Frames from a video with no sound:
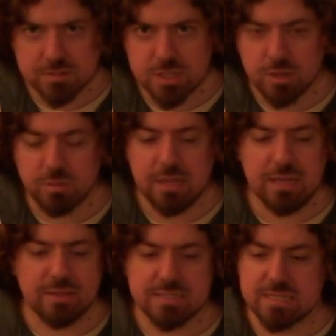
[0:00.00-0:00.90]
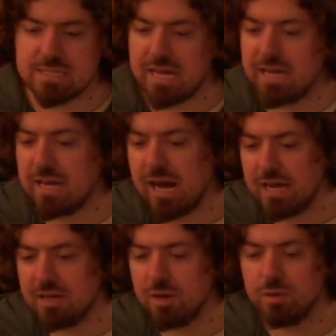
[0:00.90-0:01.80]
So this is a
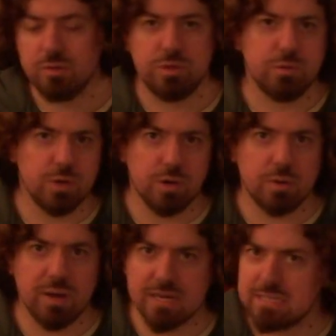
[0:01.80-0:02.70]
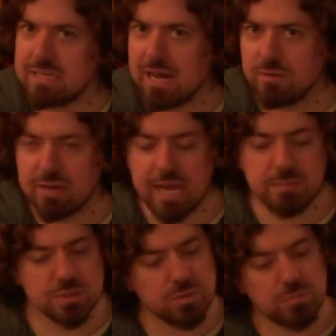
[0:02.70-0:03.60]
I go, you go, hex and counter
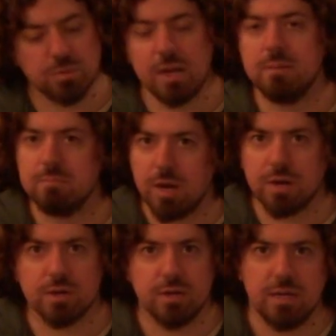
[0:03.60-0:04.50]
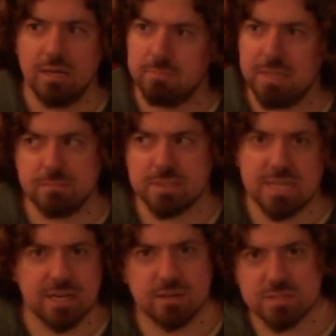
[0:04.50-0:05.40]
game, sort of bread and butter, meat and
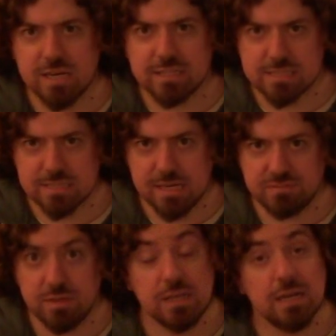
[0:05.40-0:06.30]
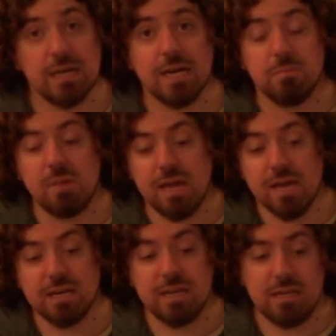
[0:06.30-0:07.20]
potatoes kind of stuff. Um,
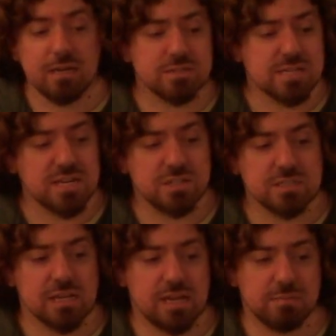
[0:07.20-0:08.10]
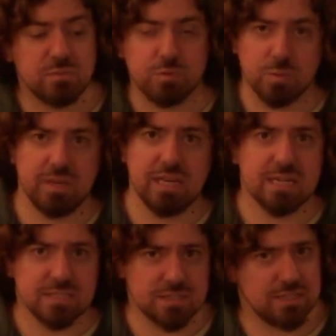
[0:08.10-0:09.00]
and, and I'll say just eh, before we get
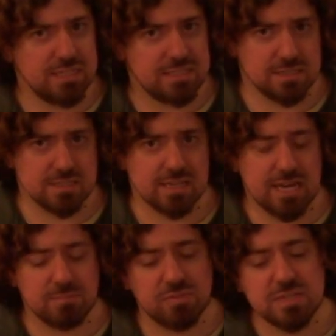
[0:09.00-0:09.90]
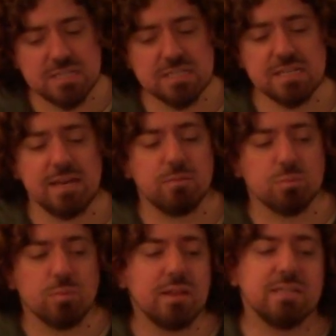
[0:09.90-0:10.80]
into the details of the game, this is a
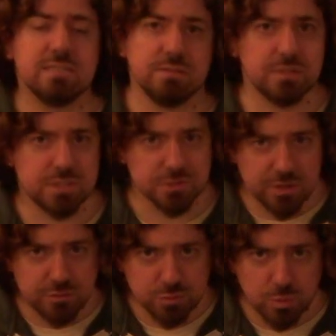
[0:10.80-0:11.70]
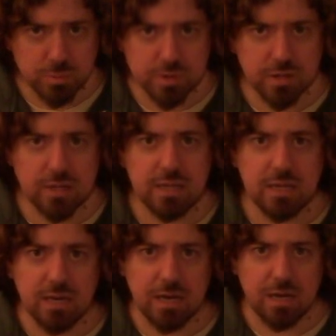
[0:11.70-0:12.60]
relatively straightforward
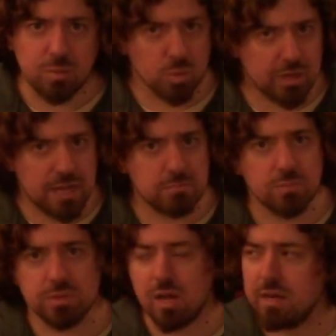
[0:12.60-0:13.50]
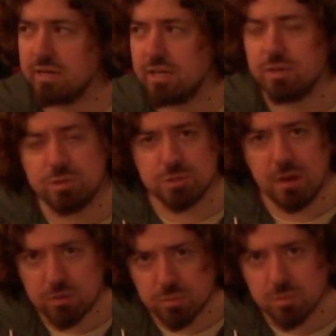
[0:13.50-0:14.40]
uh, war game with not a huge
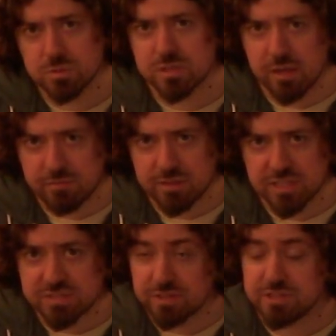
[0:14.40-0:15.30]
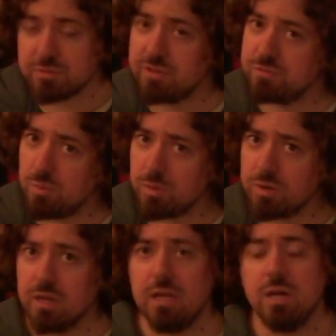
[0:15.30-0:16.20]
amount of rules. Everything is very
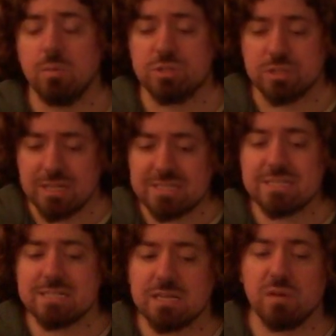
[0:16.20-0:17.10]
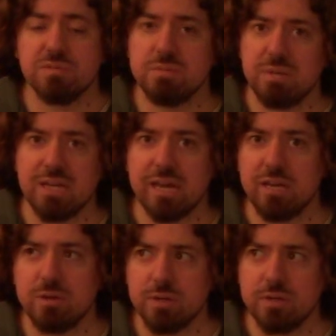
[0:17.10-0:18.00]
straightforward, which lends itself to being a
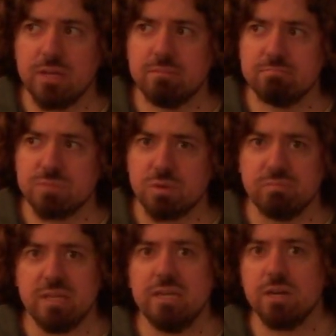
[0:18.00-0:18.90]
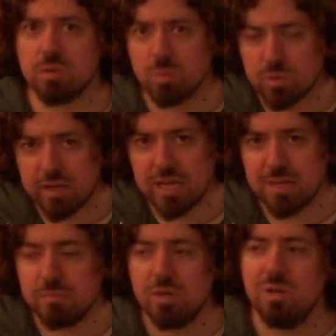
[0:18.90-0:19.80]
good sort of beginner war
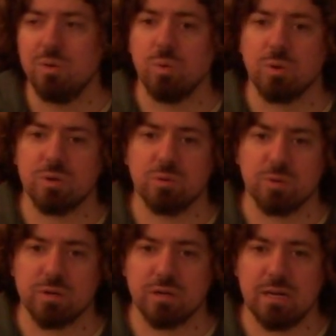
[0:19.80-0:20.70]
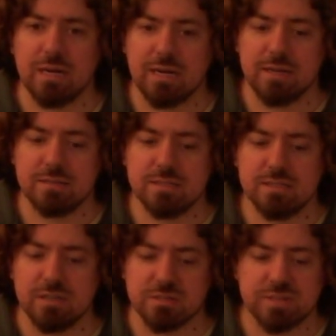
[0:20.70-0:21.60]
game or, or uh,
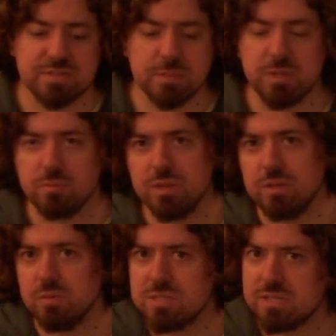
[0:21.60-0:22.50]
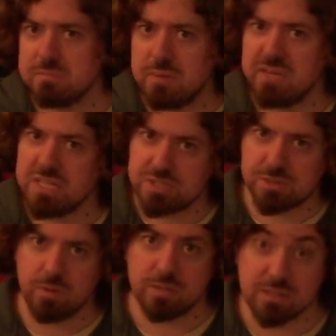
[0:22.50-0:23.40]
you know, so if somebody really wants to maybe get
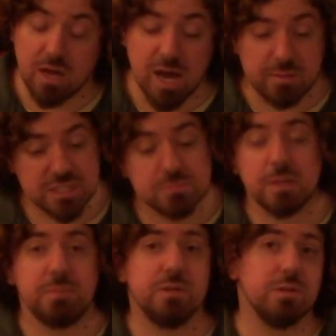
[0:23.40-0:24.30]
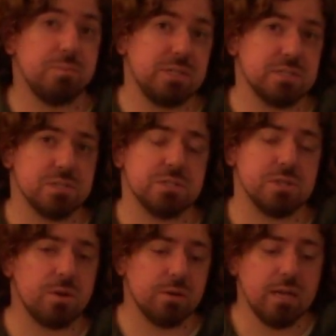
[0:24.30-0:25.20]
started in the hobby, this might be a good place to
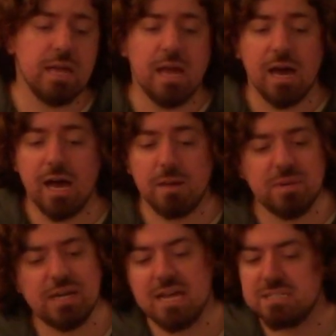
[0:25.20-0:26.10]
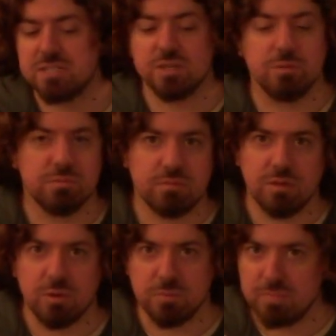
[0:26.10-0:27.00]
start. Uh, but it has its own
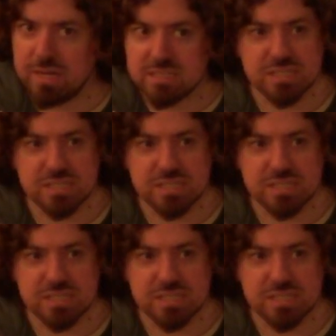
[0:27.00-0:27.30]
own bits.